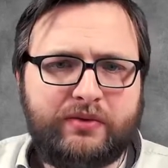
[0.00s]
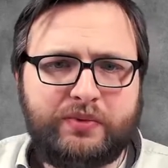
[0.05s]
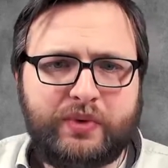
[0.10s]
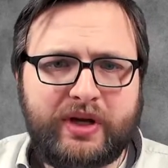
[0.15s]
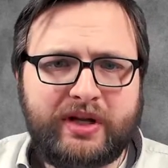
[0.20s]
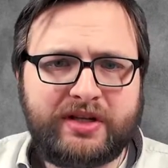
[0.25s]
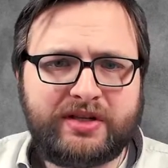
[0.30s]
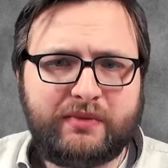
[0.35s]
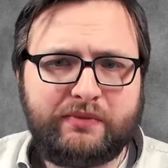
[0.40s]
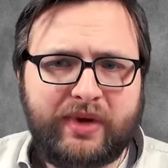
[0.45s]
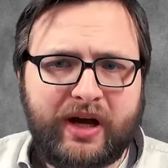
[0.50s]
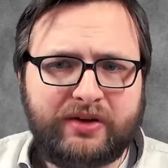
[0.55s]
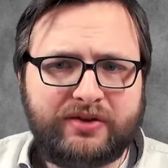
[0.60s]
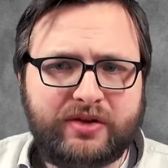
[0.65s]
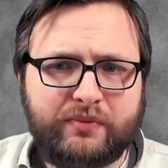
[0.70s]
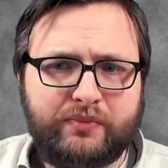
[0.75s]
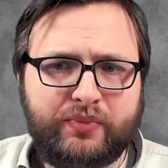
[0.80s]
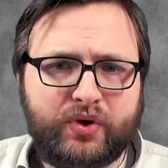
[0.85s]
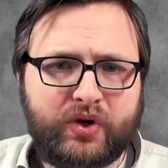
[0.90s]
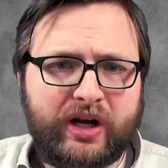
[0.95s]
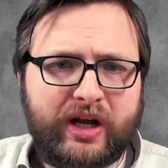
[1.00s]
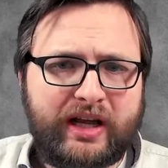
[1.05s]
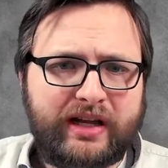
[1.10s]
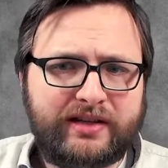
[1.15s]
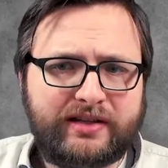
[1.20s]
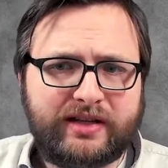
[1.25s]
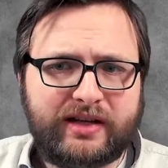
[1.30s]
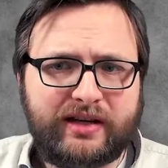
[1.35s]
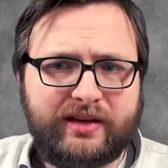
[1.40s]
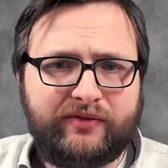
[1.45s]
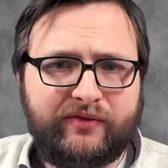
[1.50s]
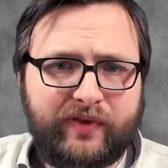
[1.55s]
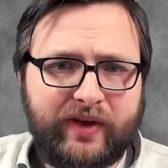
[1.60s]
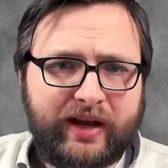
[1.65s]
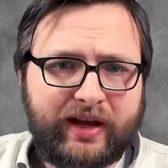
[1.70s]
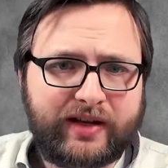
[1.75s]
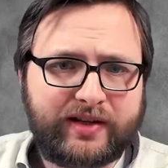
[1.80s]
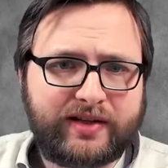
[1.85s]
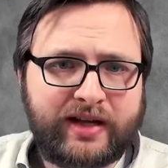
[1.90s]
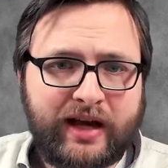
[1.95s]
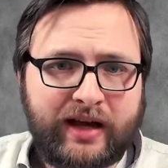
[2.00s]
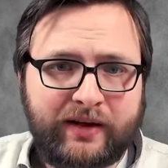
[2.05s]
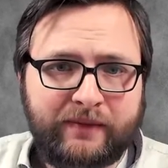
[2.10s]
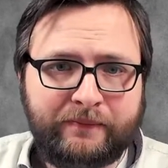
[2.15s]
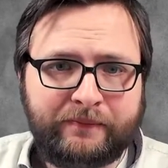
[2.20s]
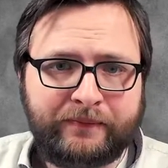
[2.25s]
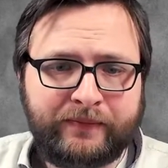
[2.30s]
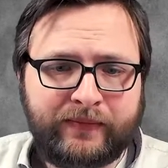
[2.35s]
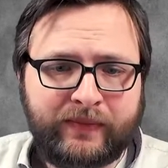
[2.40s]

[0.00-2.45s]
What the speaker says: went about the brand Invicta,